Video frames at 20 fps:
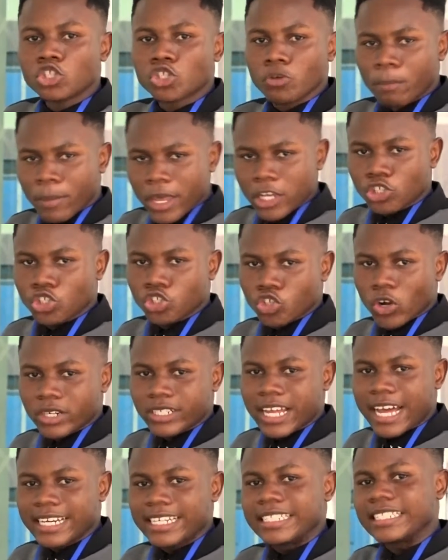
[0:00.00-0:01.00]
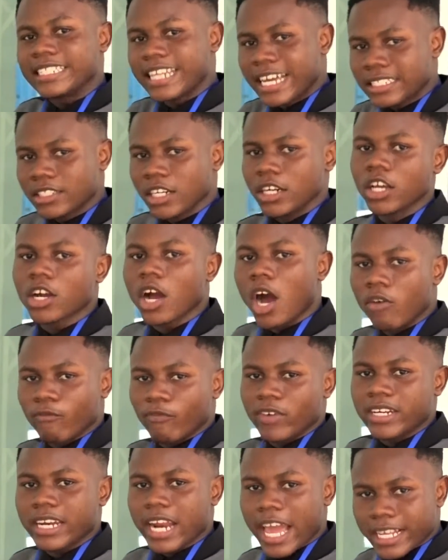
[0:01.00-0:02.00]
to make sure that the deadly
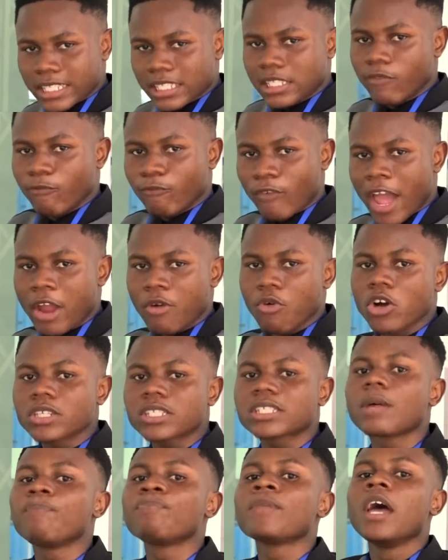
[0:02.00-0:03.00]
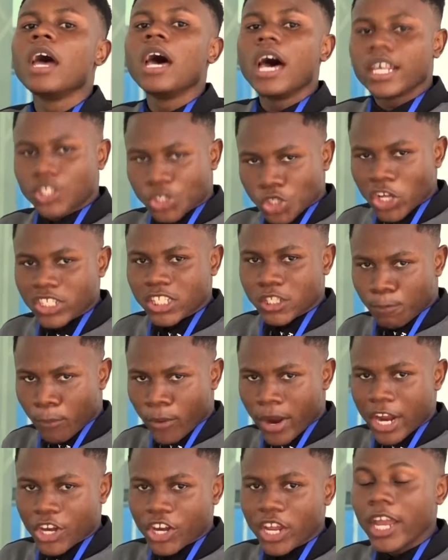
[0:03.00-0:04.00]
COVID-19 virus is not
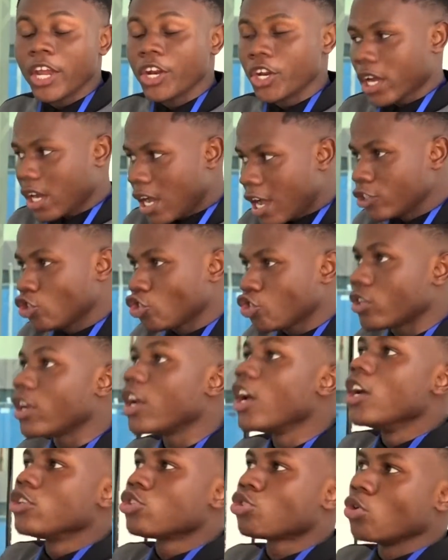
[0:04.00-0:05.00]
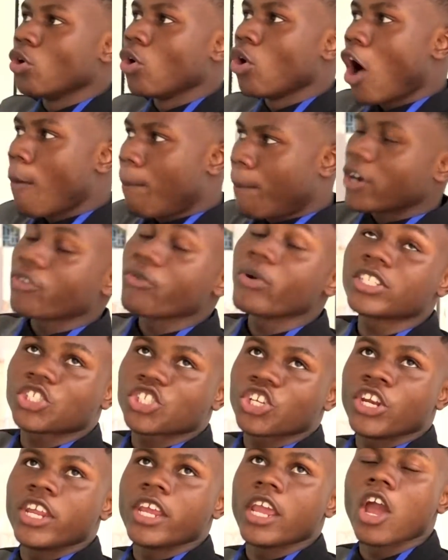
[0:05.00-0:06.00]
spread in the country. So upon
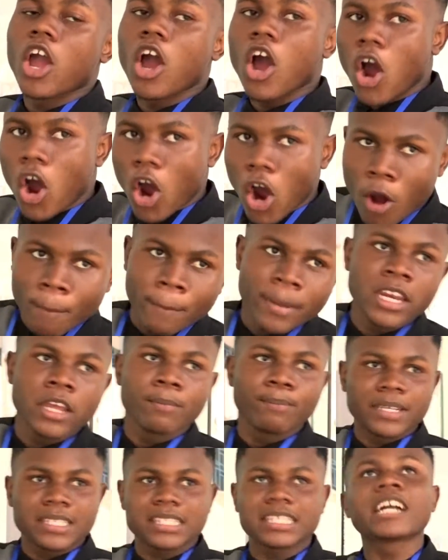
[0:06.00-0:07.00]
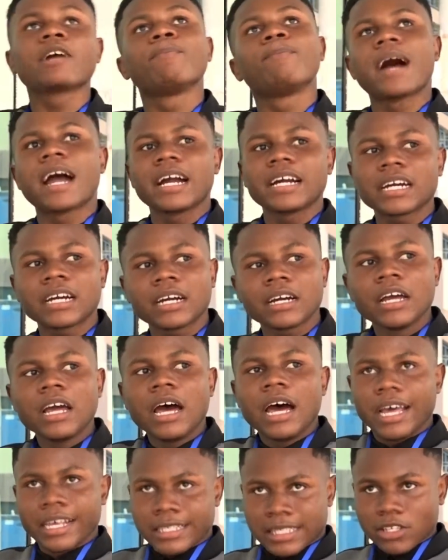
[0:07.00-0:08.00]
reaching here, Omnibusic Bank
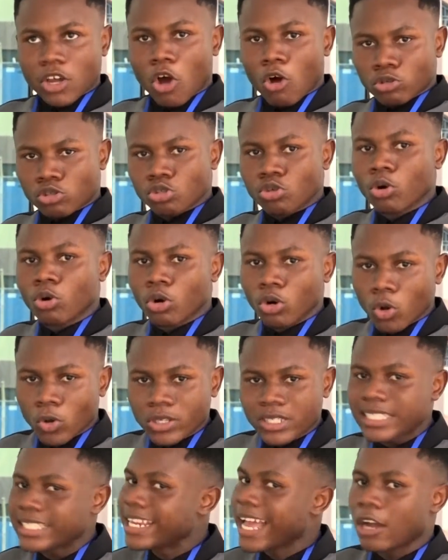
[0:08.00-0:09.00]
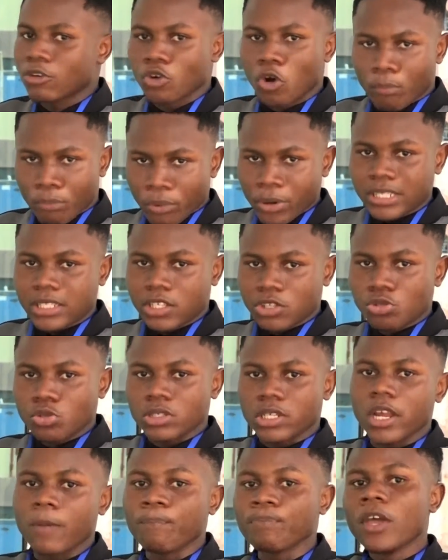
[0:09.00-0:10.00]
is also closed. They are not operating
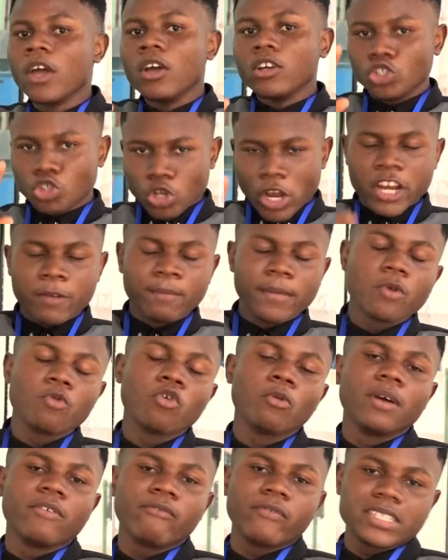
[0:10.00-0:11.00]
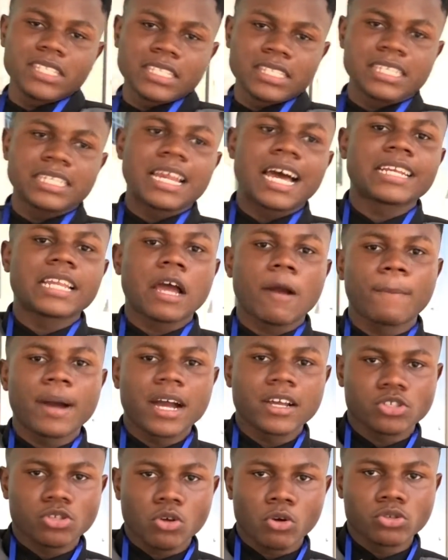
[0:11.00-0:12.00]
today. Join me, we'll be visiting other
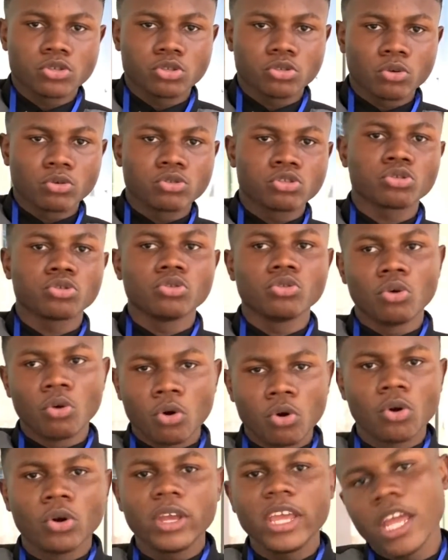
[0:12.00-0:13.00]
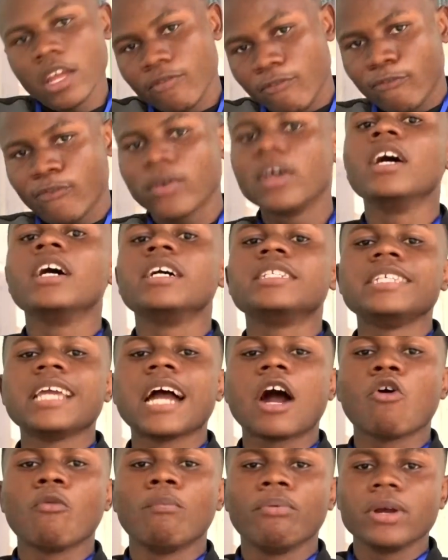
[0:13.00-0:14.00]
banks also to know if they
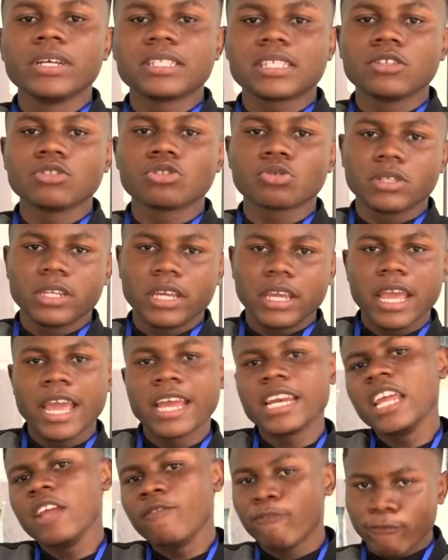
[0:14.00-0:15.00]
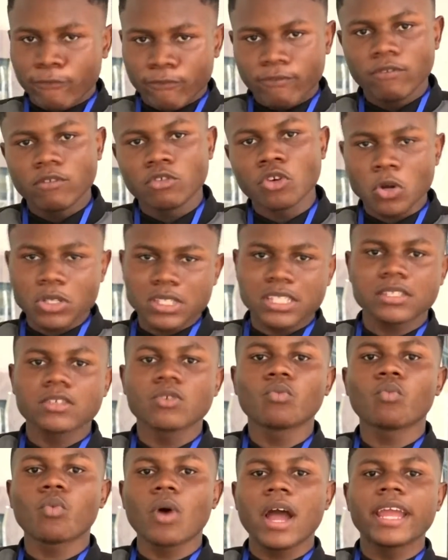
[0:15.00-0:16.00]
are operating today, and if not,
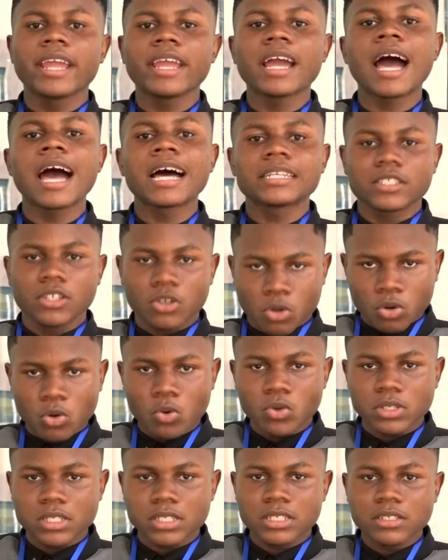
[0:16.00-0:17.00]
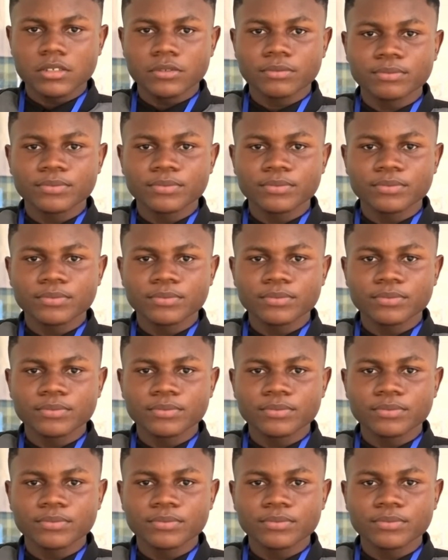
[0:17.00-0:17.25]
why are they closed?